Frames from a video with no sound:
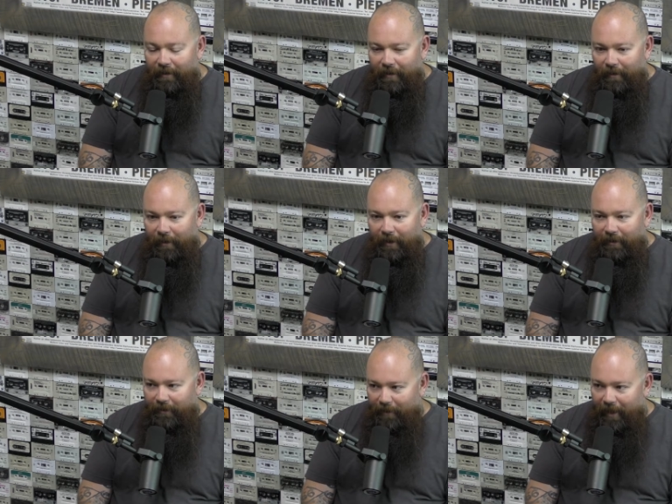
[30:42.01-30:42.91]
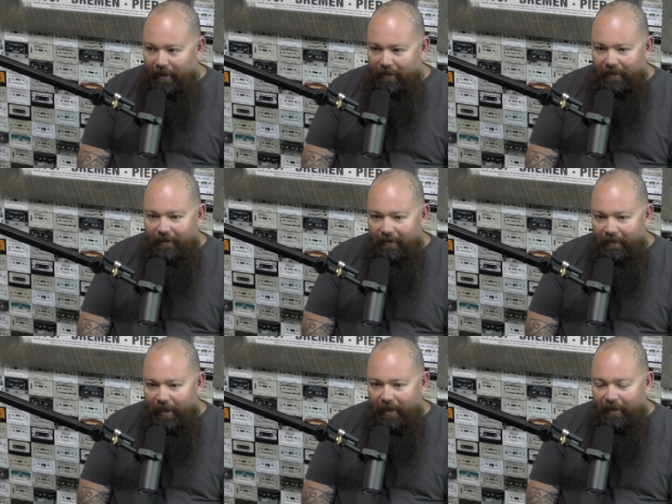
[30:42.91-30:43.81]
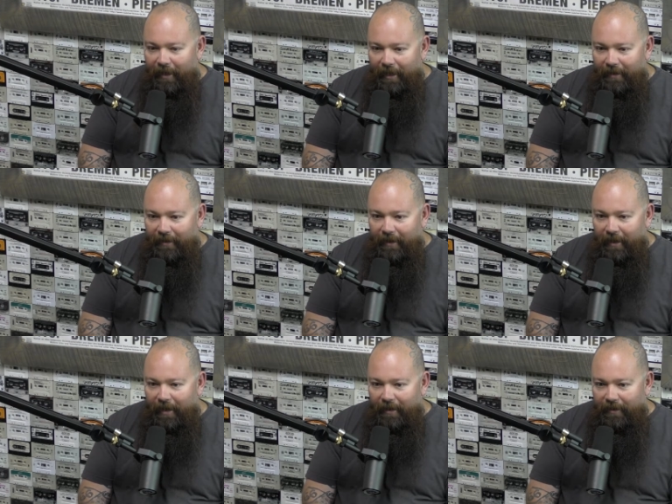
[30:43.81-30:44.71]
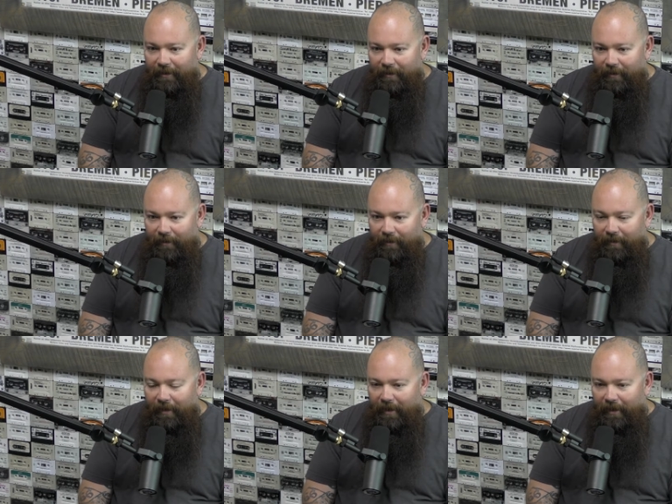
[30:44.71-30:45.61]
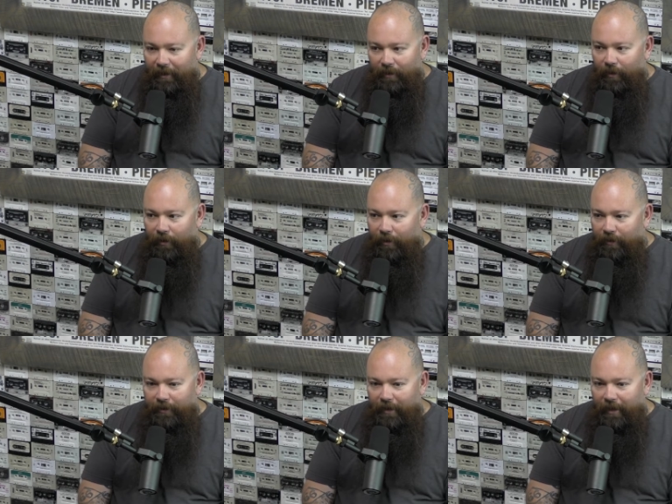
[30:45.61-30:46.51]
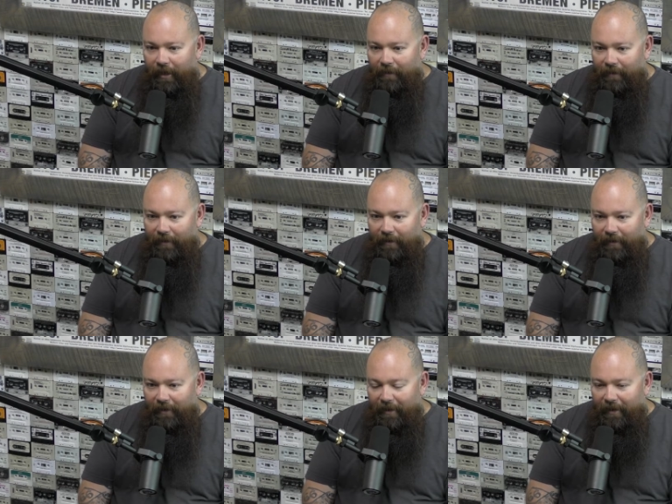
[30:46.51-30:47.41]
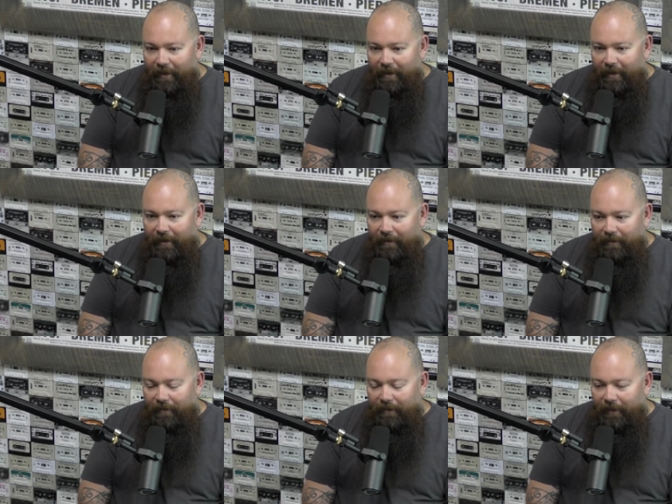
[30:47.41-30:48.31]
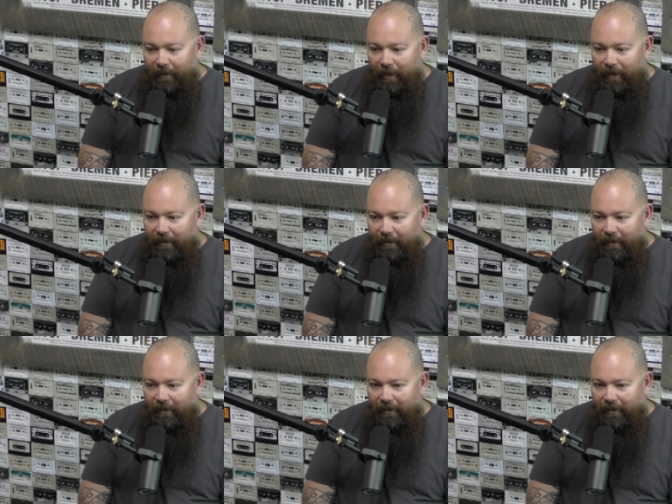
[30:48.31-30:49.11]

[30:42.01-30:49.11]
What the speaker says: Compared to back in the 80s and the 90s, they were all larger than life and amazing